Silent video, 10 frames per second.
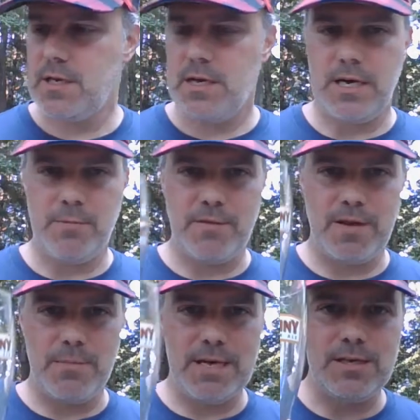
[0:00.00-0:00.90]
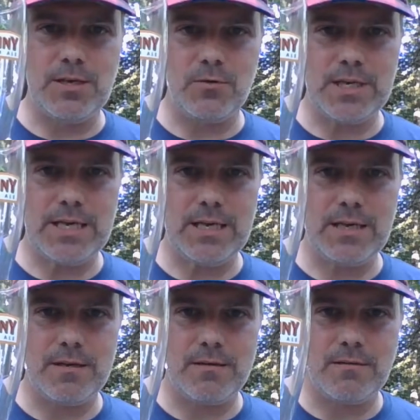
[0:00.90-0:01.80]
I've got my
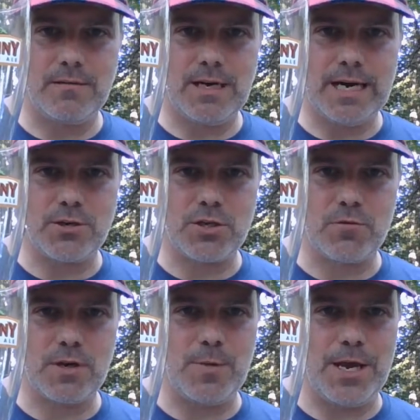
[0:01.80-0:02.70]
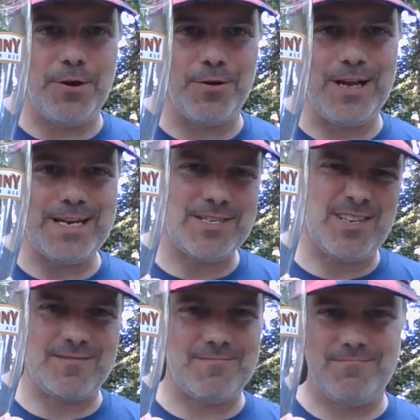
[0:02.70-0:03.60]
Kilkenny Irish Cream Ale glass. That's
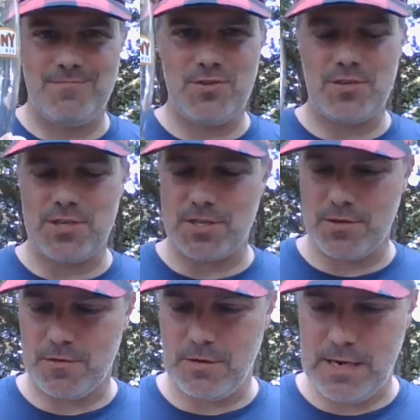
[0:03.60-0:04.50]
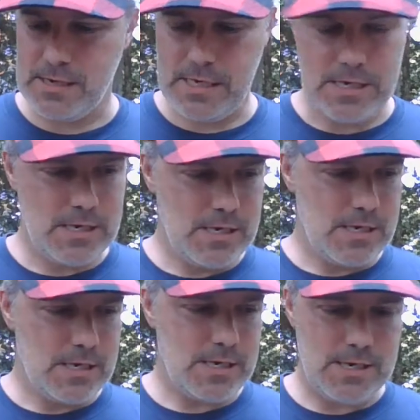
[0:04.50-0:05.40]
just as good, right?
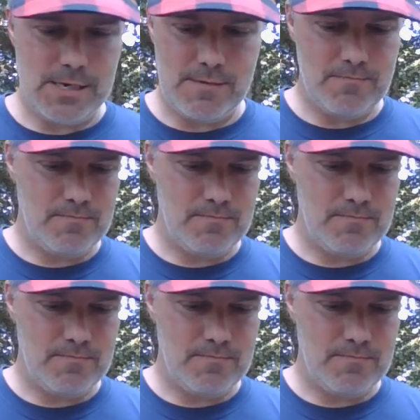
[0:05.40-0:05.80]
Um,